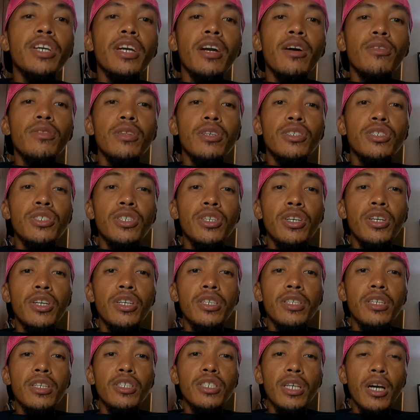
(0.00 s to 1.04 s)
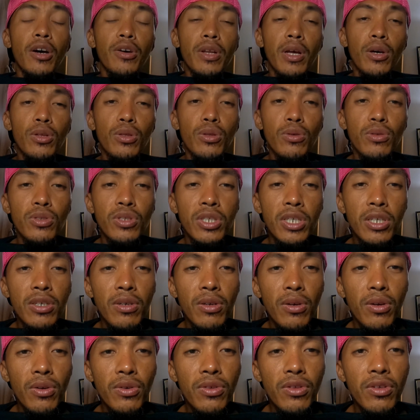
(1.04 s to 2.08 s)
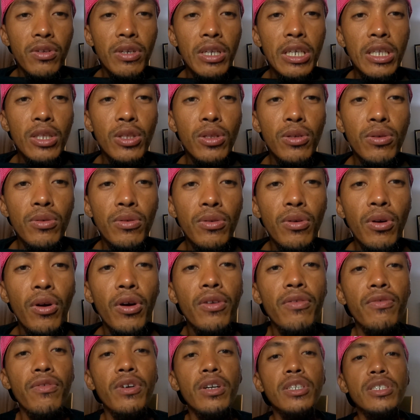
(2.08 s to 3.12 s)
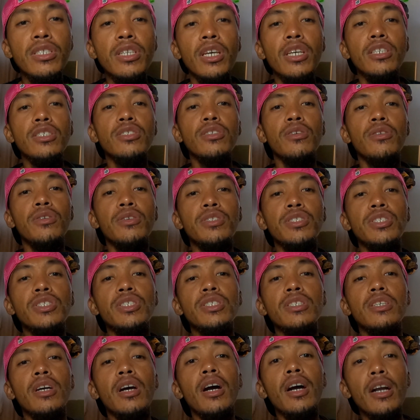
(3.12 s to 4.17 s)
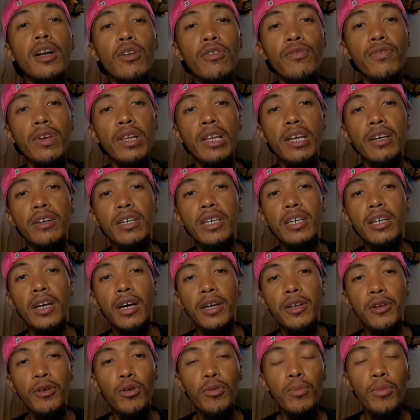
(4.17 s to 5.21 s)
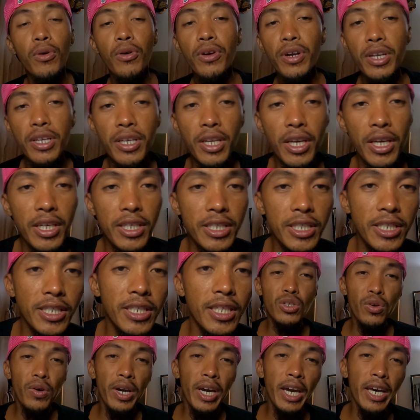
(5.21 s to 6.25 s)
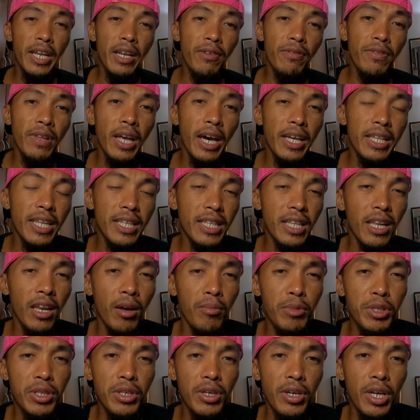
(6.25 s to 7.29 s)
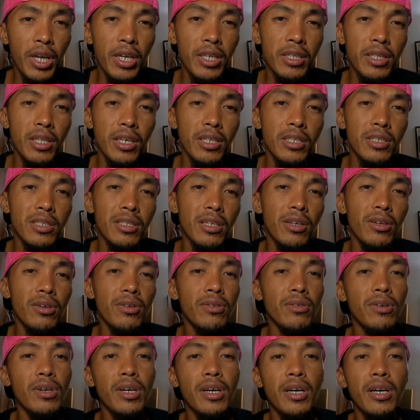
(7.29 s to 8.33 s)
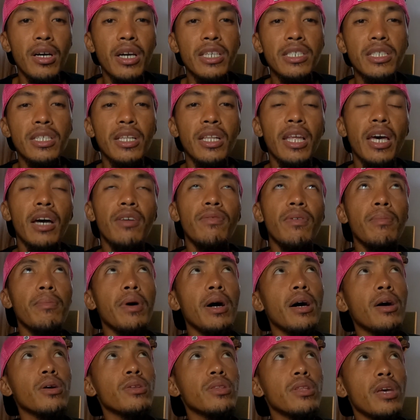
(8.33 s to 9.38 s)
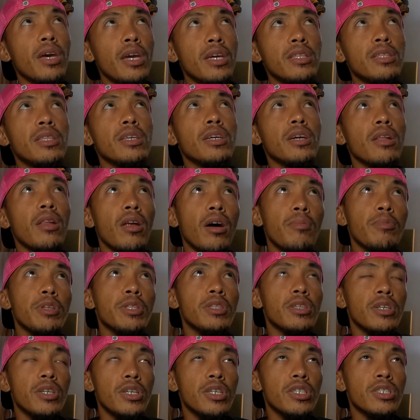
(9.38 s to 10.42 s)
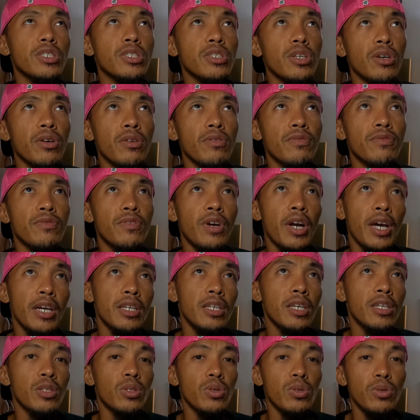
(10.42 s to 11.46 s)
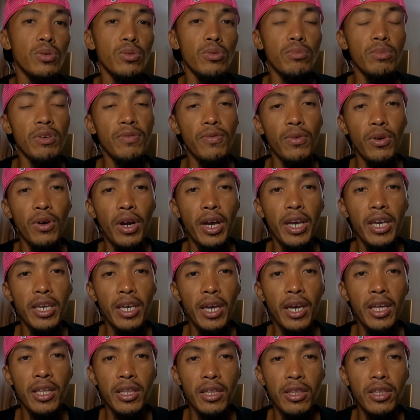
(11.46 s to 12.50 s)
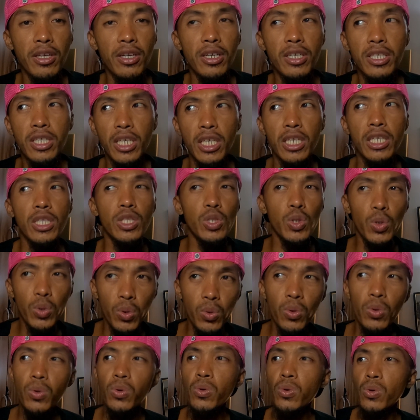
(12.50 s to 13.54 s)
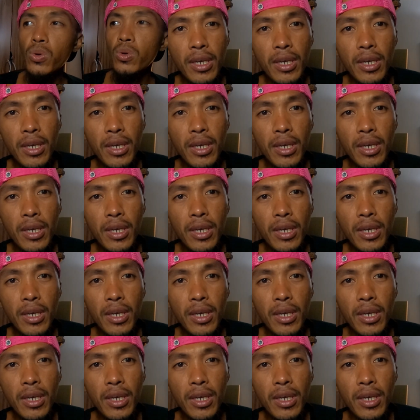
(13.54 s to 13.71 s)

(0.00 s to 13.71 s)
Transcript: Check out the shirt. Shout out to 032 Conversations, Carlo Villarica, No Boring Days. So I had a flat at kilometer 80, so I still have about 80 kilometers of riding to do before I enter T2.